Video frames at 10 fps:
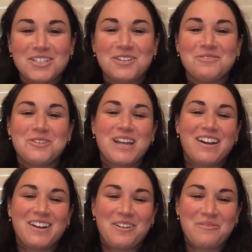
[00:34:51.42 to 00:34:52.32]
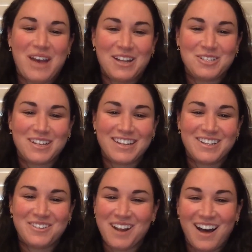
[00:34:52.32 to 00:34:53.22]
to sharing your magic,
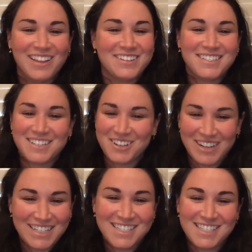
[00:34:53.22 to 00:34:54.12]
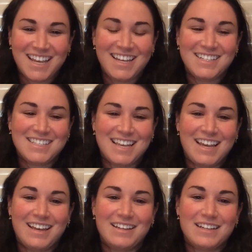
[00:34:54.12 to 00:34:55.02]
your knowledge, and your insights.
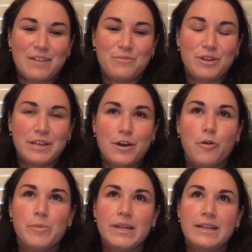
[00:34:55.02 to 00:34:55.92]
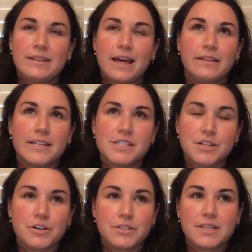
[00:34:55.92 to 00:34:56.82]
And I'm really hoping that
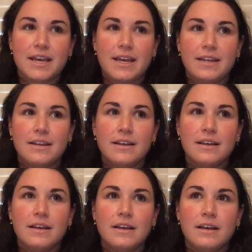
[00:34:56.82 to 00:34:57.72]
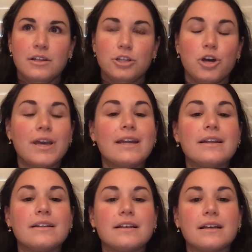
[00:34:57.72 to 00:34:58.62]
listeners can look at
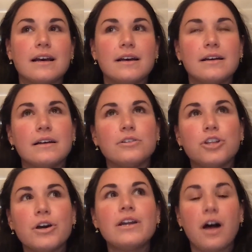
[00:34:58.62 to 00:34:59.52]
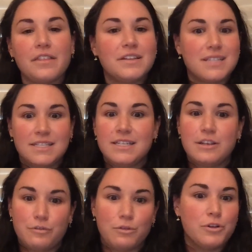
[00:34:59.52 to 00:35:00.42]
look at
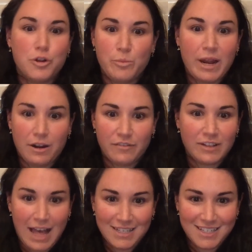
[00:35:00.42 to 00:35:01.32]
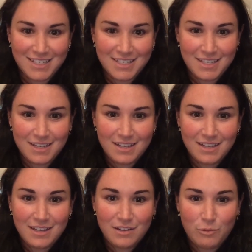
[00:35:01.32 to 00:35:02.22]
authenticity through a new pair of glasses.
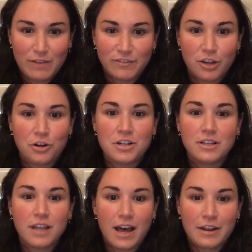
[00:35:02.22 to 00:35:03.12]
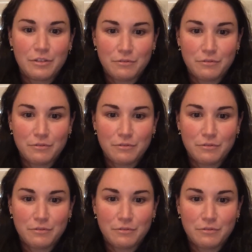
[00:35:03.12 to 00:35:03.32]
We've learned a lot